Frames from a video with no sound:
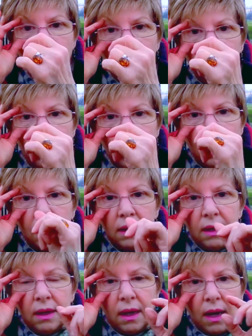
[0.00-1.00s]
and
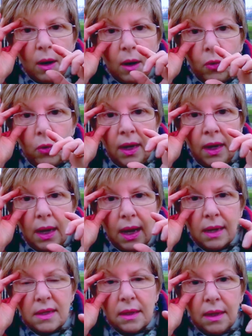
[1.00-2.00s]
then when he
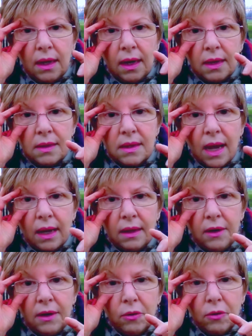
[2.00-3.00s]
has it in
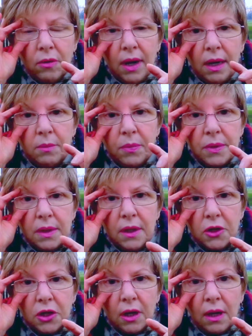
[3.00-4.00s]
exactly the right
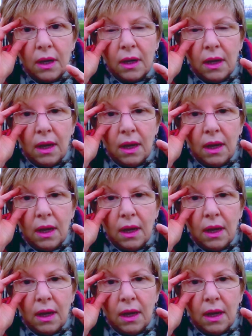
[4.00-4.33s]
position,